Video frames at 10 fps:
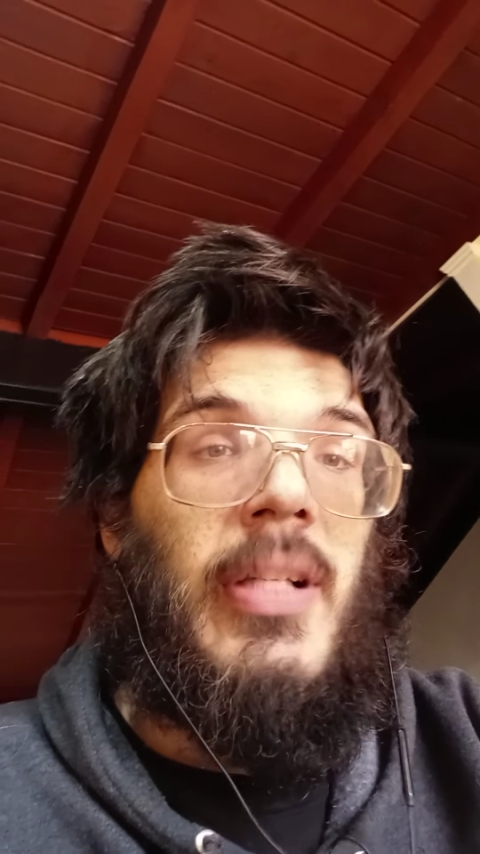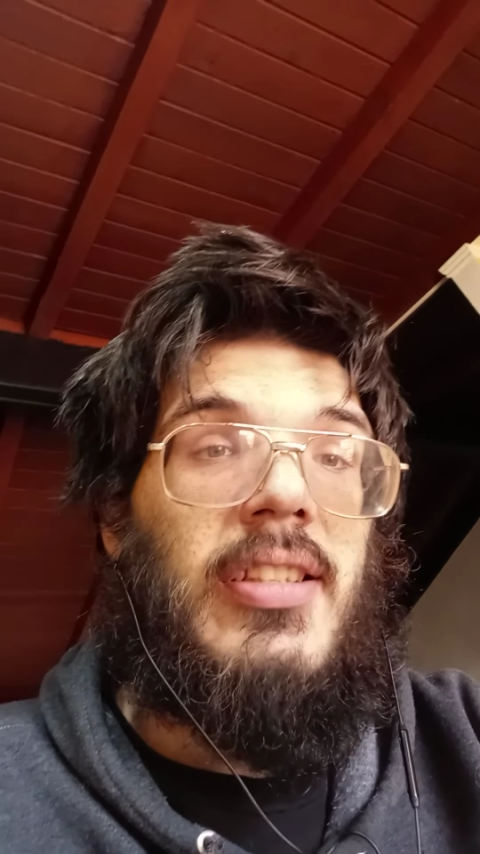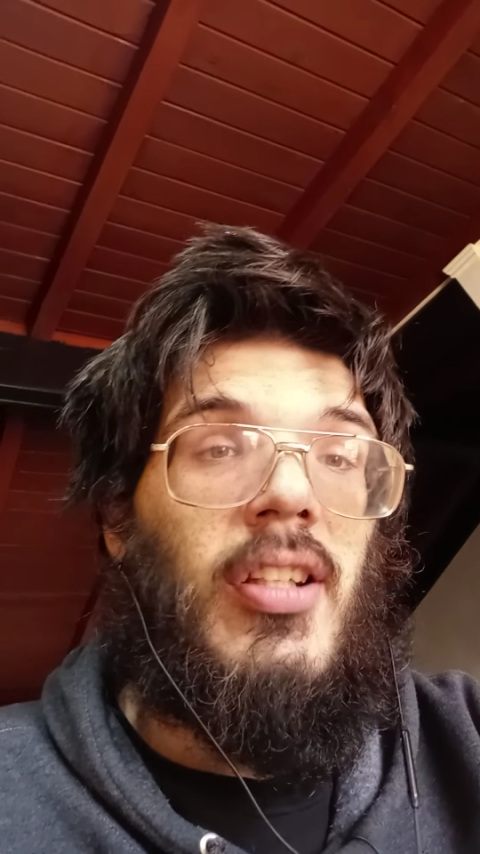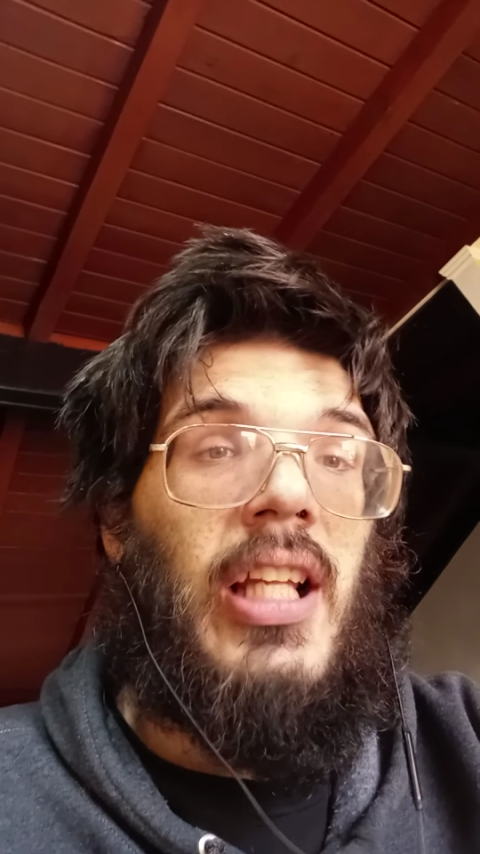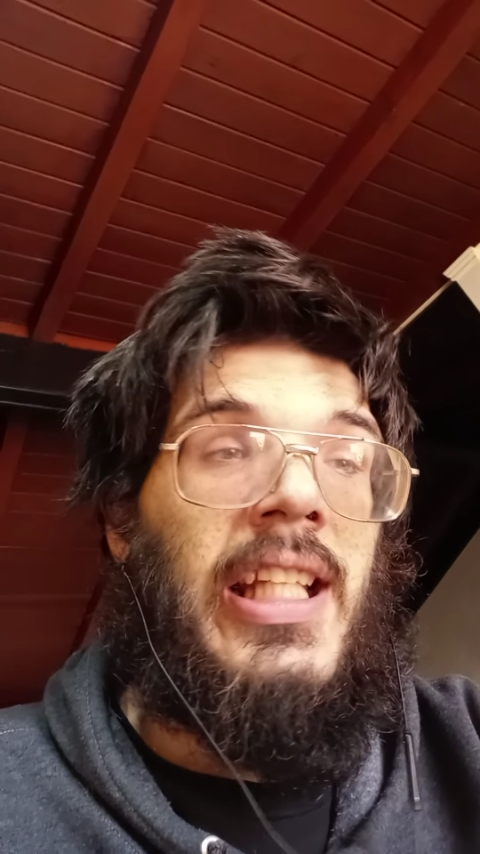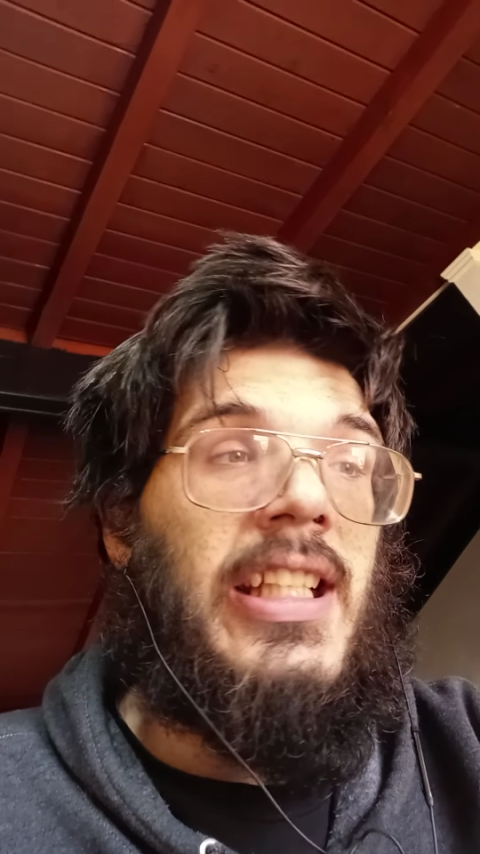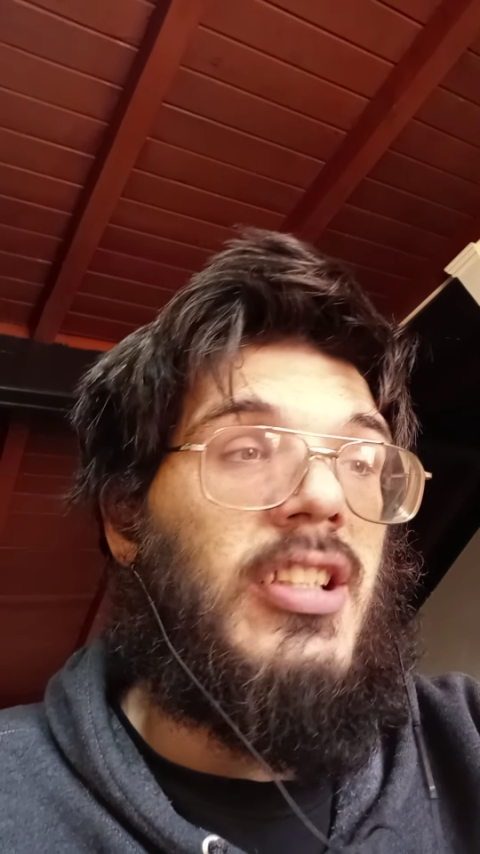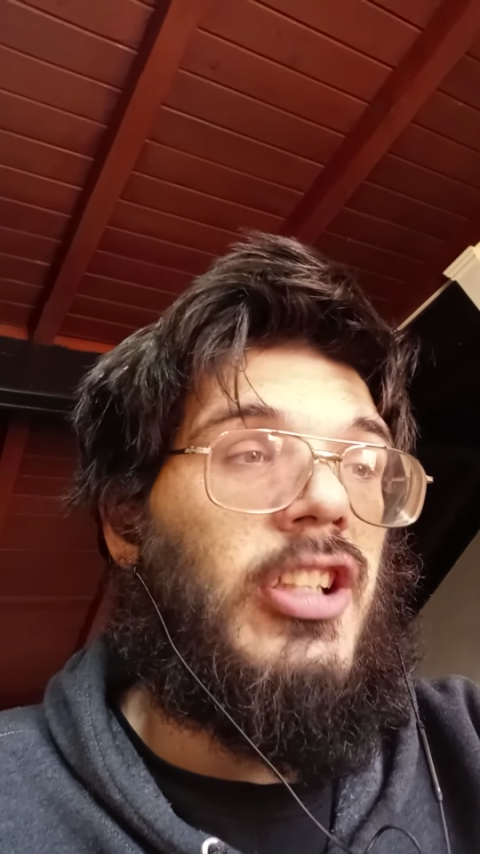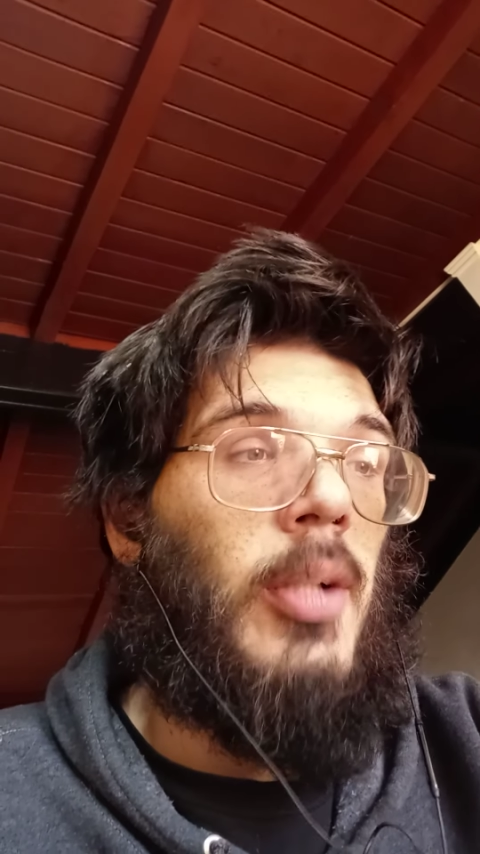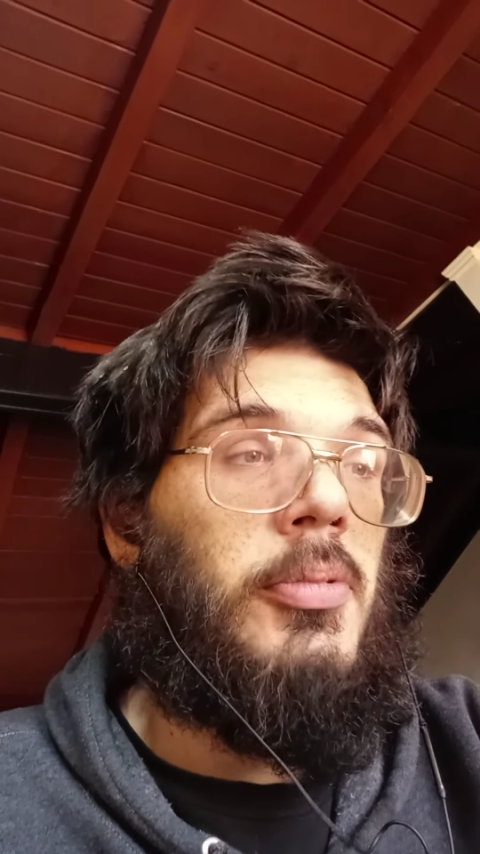
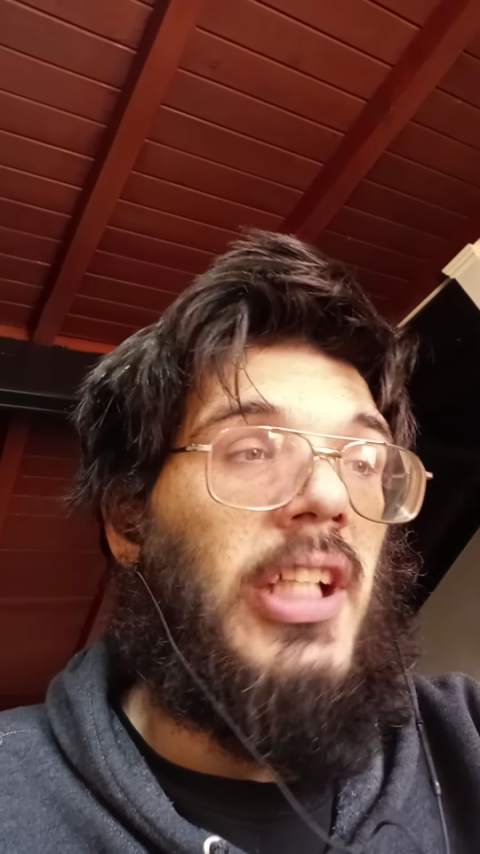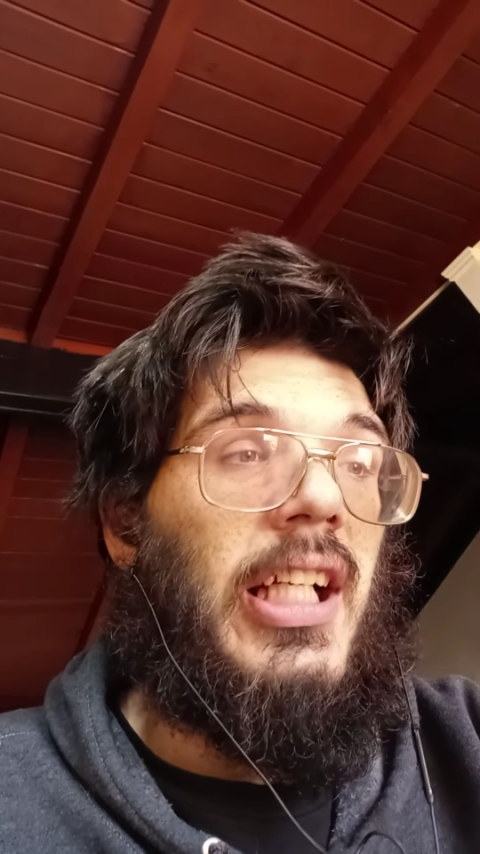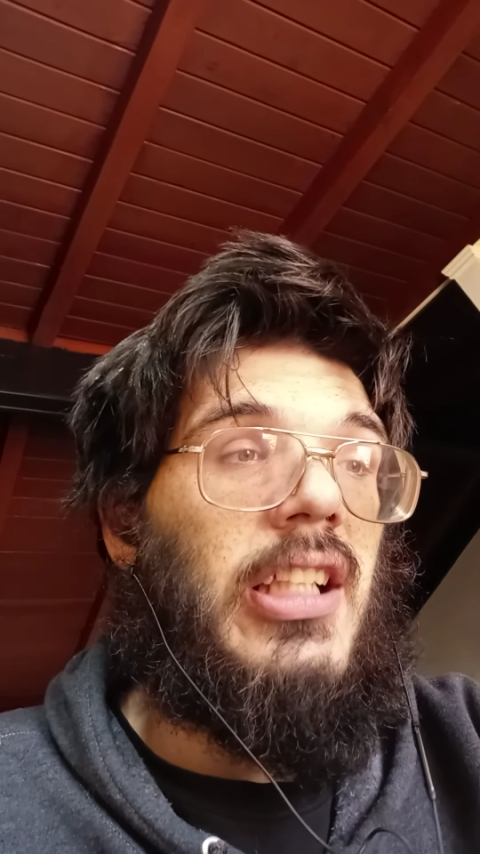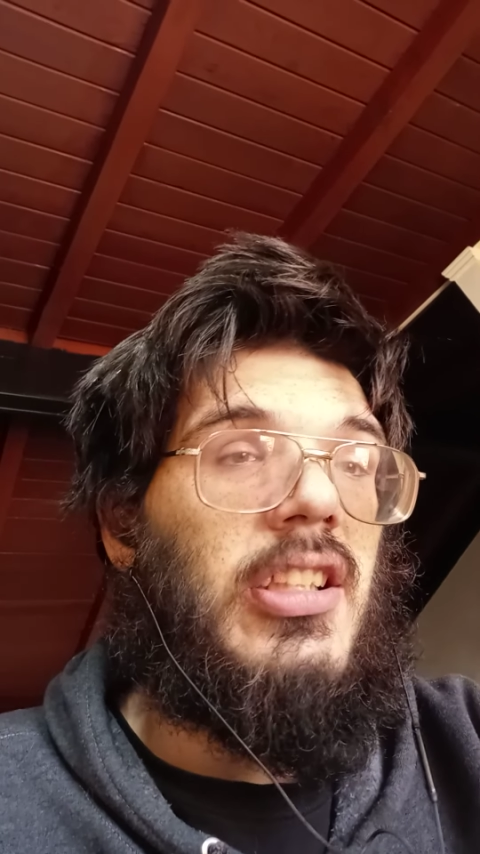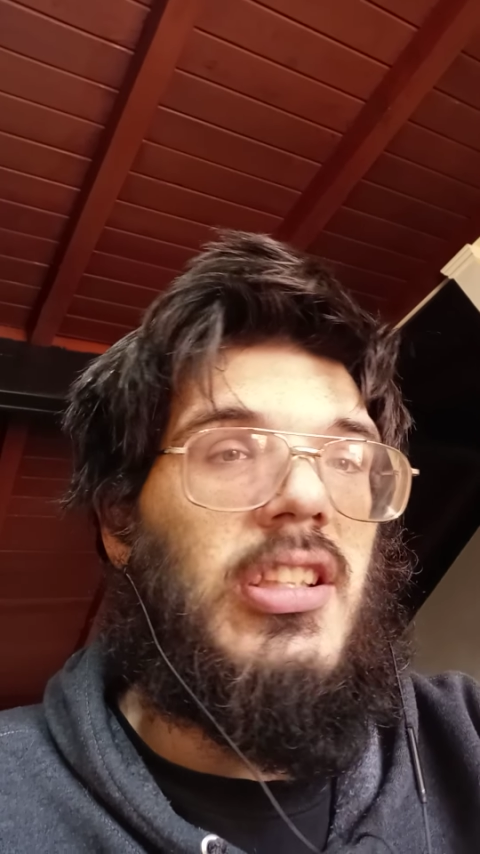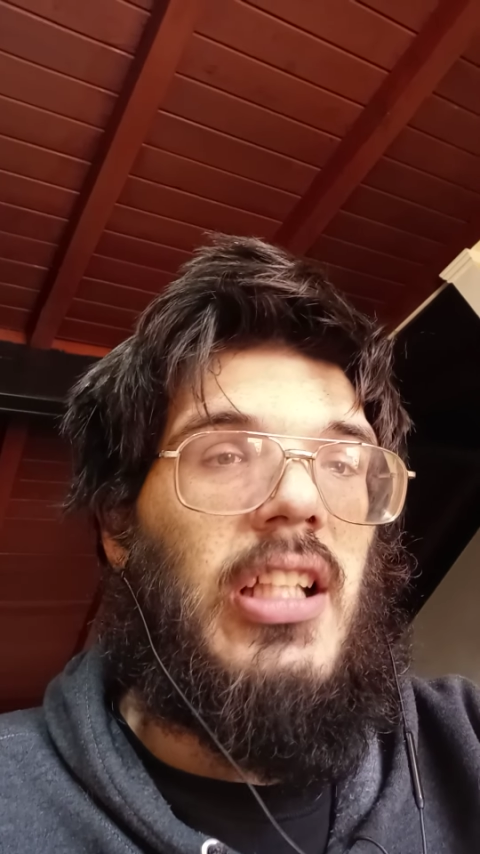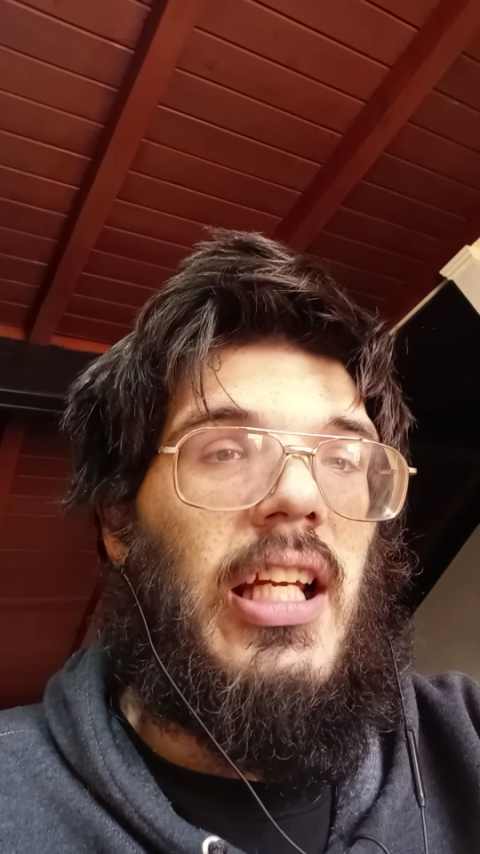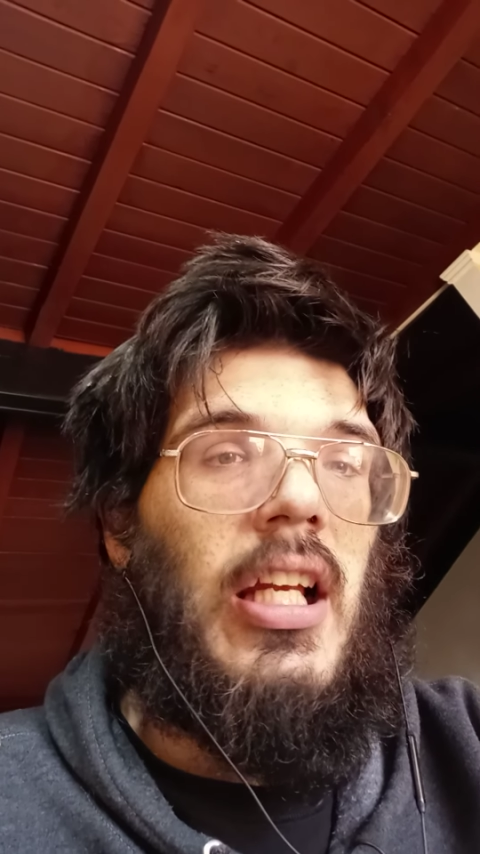Miscellaneous Subjects,